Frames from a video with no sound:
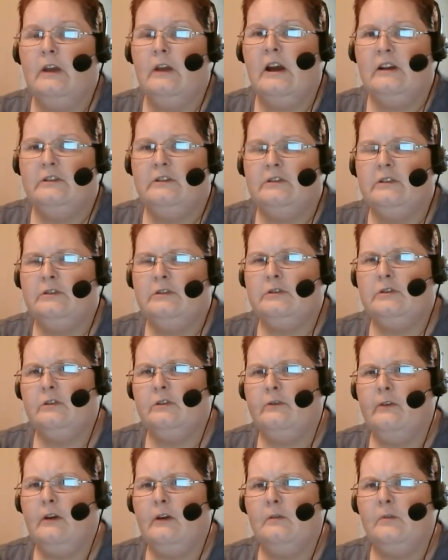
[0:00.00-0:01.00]
not
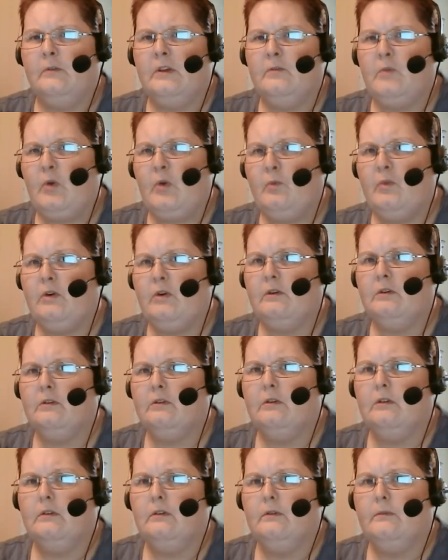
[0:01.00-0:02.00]
just your family
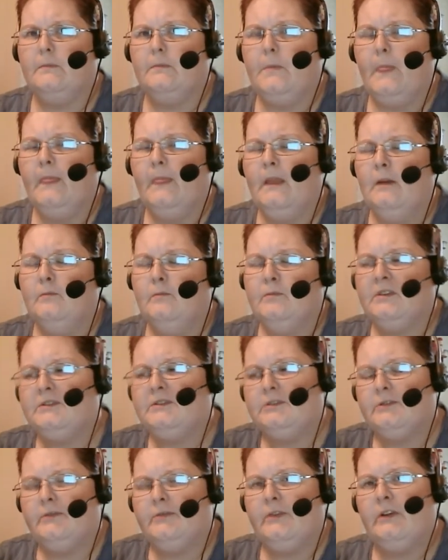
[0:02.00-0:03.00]
members,
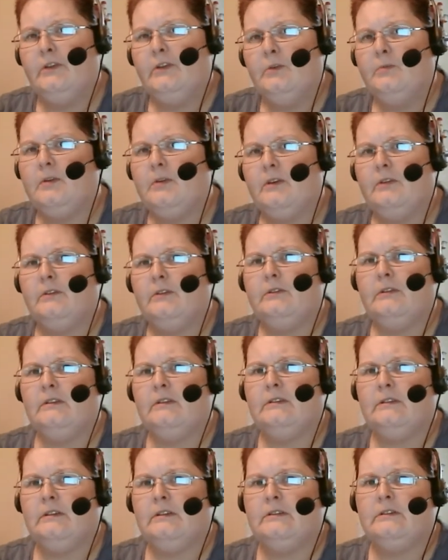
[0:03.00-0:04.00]
but your fellow
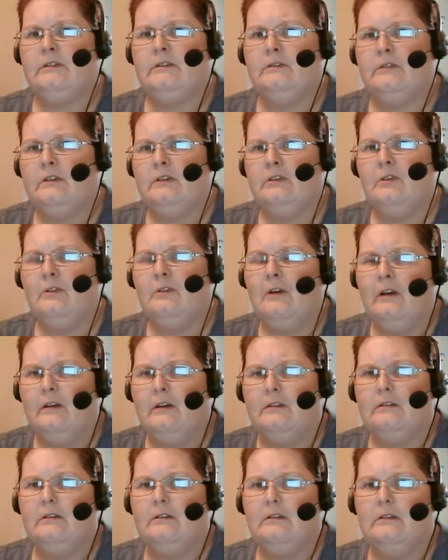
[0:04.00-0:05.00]
brothers and sisters in
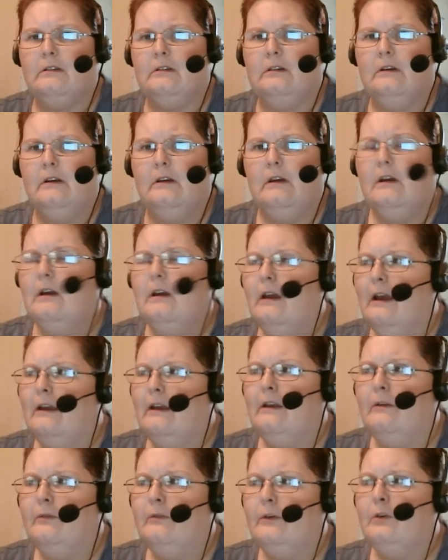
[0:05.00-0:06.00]
Christ.
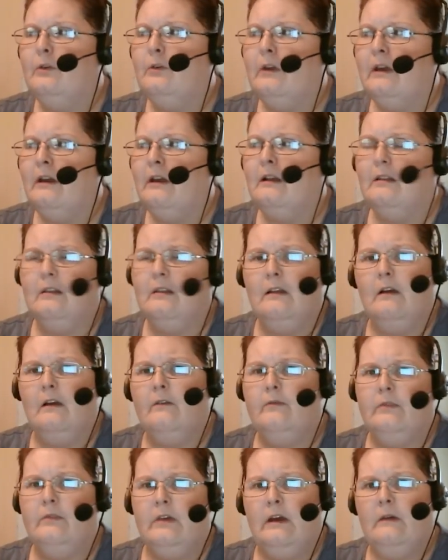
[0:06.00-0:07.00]
And if you can't
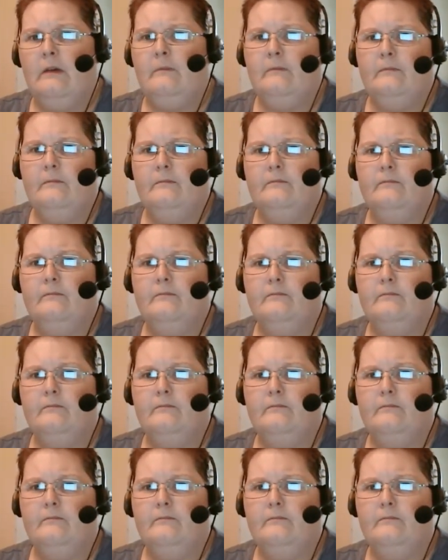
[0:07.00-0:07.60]
love them,